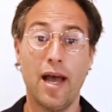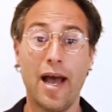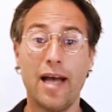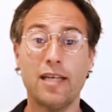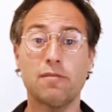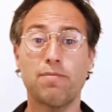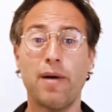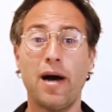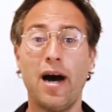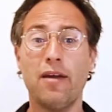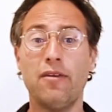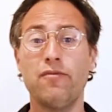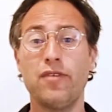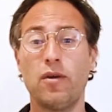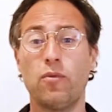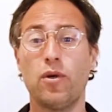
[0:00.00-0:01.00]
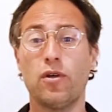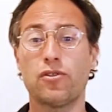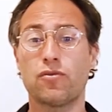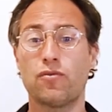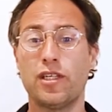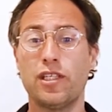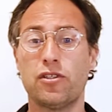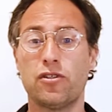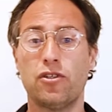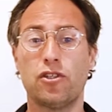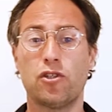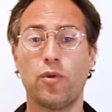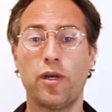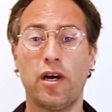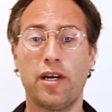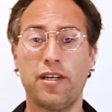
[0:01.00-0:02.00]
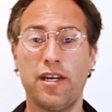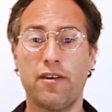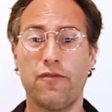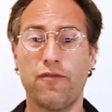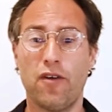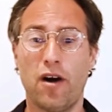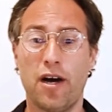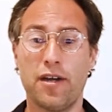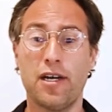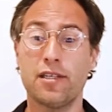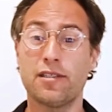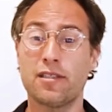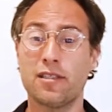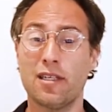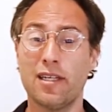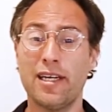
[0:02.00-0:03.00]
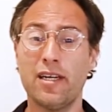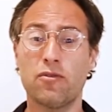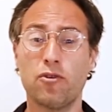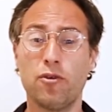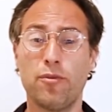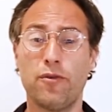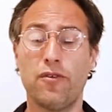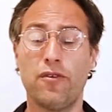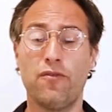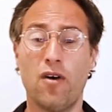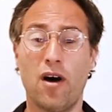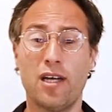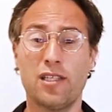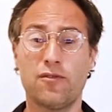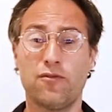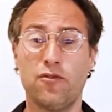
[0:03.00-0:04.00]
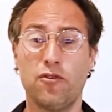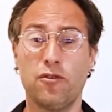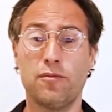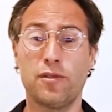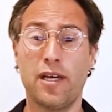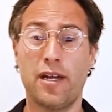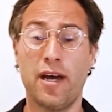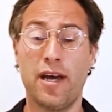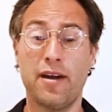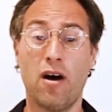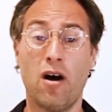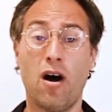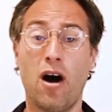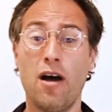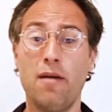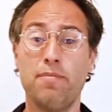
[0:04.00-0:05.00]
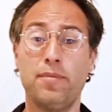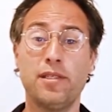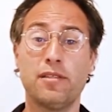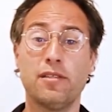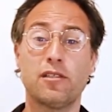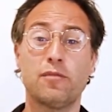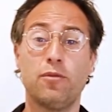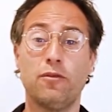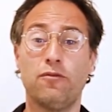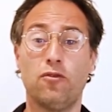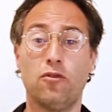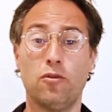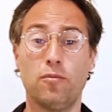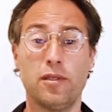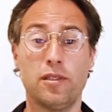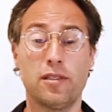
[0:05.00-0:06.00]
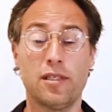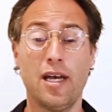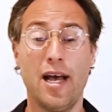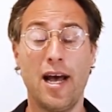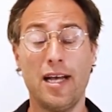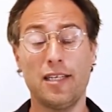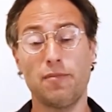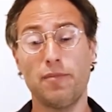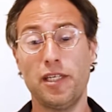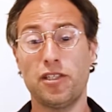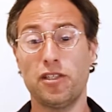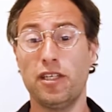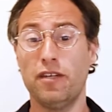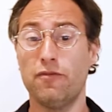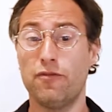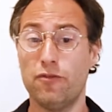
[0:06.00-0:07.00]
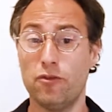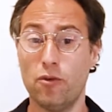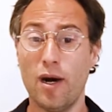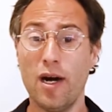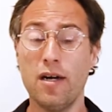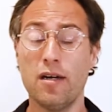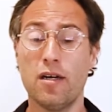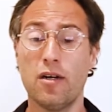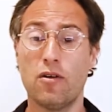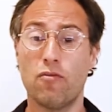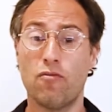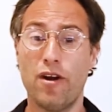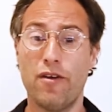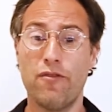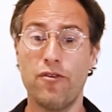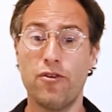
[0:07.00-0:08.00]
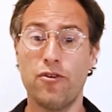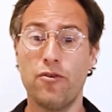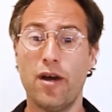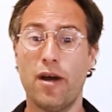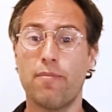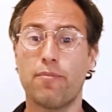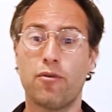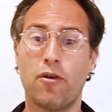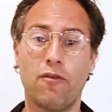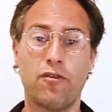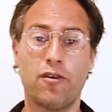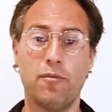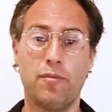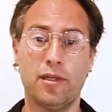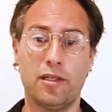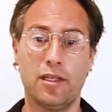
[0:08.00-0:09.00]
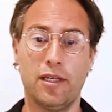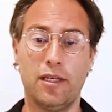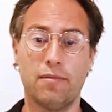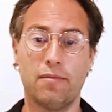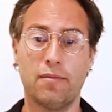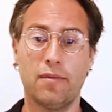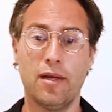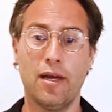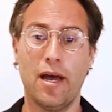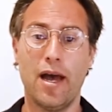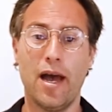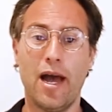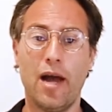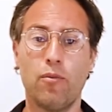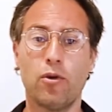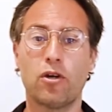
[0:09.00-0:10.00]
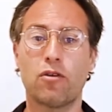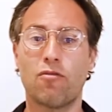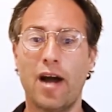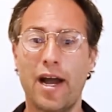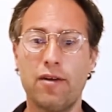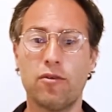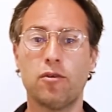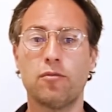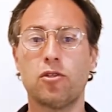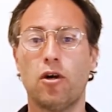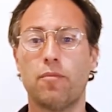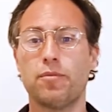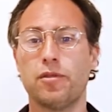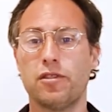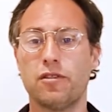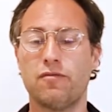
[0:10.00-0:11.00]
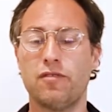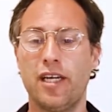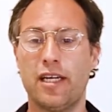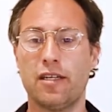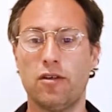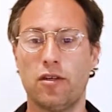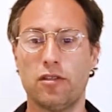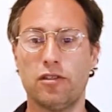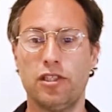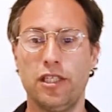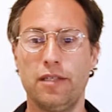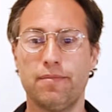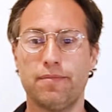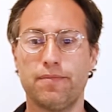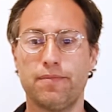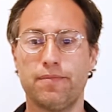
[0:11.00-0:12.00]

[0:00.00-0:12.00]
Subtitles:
As part of NetWealth's research, we identified a select group of advice firms that had a higher business performance as measured in FUA, revenue and profitability, and were greater adopters of technology.